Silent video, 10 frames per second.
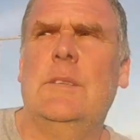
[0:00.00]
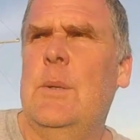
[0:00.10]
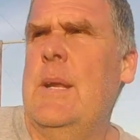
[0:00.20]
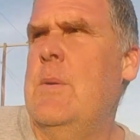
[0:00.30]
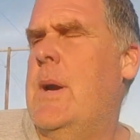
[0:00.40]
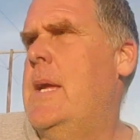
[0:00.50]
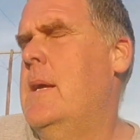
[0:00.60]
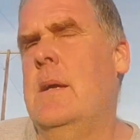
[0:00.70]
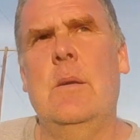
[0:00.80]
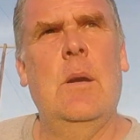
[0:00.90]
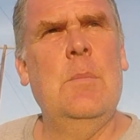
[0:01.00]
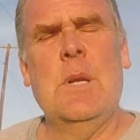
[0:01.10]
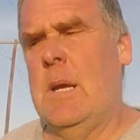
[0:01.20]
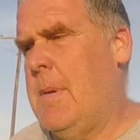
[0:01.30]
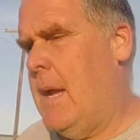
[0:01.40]
So anyway, I'm going
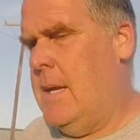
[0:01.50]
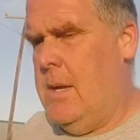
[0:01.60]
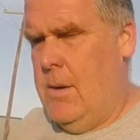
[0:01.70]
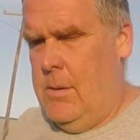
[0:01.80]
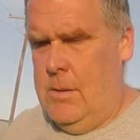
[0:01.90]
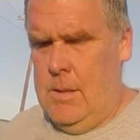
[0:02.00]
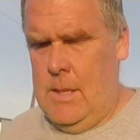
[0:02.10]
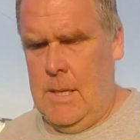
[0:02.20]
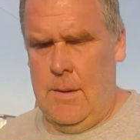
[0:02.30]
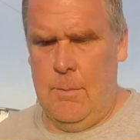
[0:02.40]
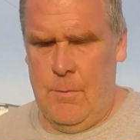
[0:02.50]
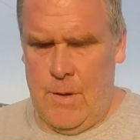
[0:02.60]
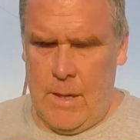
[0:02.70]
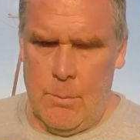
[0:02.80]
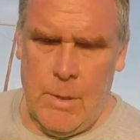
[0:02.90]
to come out here, and I
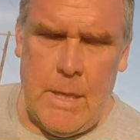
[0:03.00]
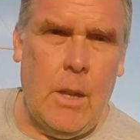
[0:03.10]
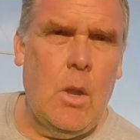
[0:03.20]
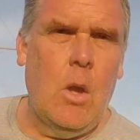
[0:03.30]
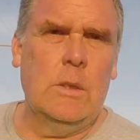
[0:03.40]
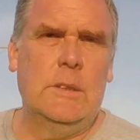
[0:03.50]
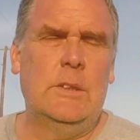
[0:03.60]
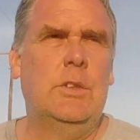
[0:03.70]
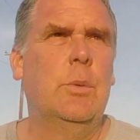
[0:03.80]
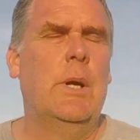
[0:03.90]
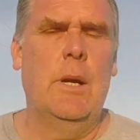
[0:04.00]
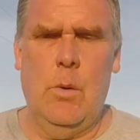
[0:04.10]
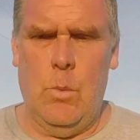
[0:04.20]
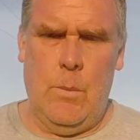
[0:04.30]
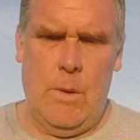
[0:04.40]
figured I'd bring y'all along since you were
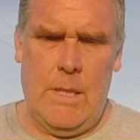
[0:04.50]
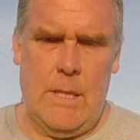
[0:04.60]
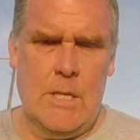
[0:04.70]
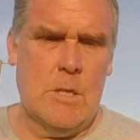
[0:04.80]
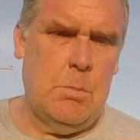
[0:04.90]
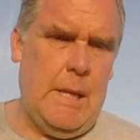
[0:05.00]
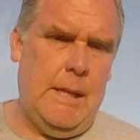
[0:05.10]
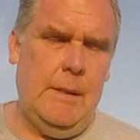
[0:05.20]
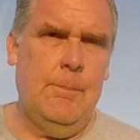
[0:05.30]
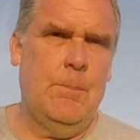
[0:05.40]
here when we did the split,